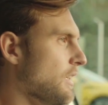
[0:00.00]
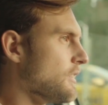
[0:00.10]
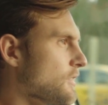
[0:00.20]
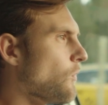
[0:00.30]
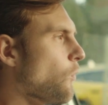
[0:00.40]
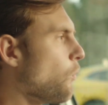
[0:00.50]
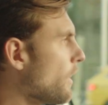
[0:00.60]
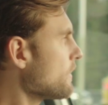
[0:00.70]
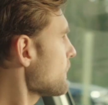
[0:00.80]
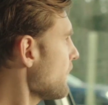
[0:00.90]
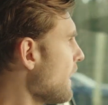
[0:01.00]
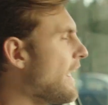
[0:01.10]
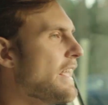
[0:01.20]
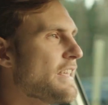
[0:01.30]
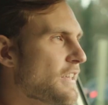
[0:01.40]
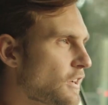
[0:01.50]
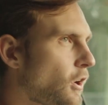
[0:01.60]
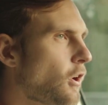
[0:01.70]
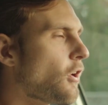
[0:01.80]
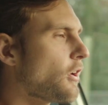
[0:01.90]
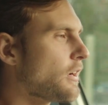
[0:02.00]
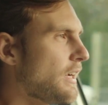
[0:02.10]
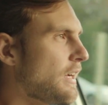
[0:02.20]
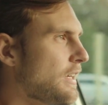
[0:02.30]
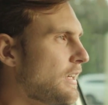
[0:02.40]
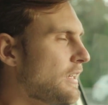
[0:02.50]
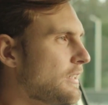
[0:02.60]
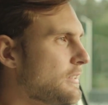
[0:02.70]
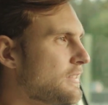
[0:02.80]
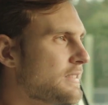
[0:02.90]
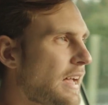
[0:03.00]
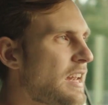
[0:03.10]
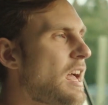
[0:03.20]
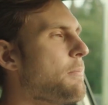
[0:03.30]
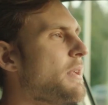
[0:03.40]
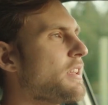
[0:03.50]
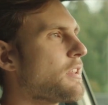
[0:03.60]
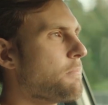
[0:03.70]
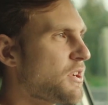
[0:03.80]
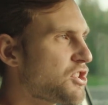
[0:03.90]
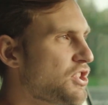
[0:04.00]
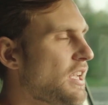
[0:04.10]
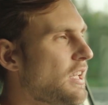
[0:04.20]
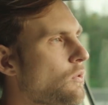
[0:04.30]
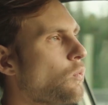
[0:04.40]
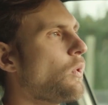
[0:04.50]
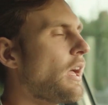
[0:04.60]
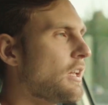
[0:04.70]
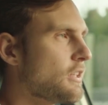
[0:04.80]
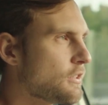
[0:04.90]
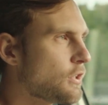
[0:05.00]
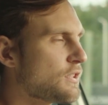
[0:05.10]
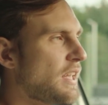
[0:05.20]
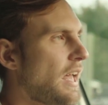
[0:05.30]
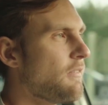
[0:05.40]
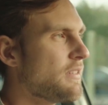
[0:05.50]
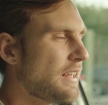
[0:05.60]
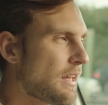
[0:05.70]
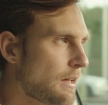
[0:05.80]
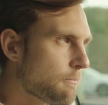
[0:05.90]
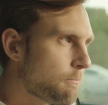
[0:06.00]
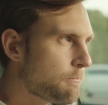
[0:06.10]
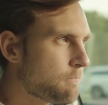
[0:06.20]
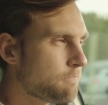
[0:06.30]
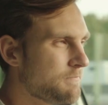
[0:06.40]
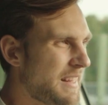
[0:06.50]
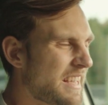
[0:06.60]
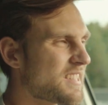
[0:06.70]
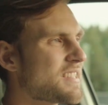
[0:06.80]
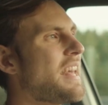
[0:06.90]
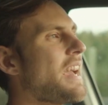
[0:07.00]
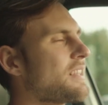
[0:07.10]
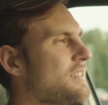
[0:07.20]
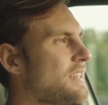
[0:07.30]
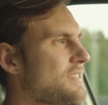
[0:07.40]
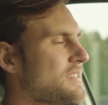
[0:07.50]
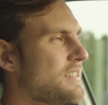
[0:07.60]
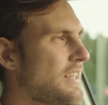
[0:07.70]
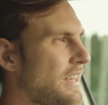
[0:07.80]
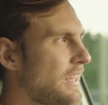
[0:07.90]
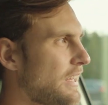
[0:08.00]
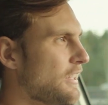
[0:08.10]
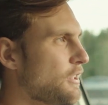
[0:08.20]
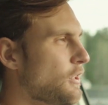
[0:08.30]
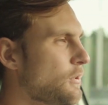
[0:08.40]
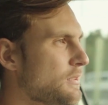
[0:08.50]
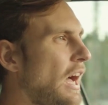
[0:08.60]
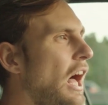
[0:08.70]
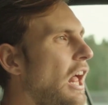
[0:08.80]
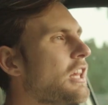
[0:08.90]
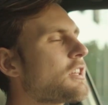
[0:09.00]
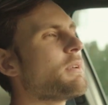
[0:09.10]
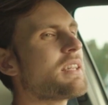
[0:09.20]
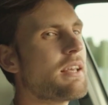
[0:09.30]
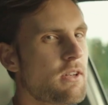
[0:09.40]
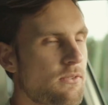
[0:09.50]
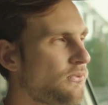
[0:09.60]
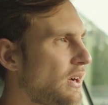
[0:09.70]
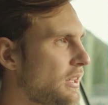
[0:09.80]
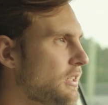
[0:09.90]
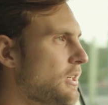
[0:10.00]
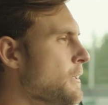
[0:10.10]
So what a car, a dynamic machine, while not having the exactness, the ultimate level of fun.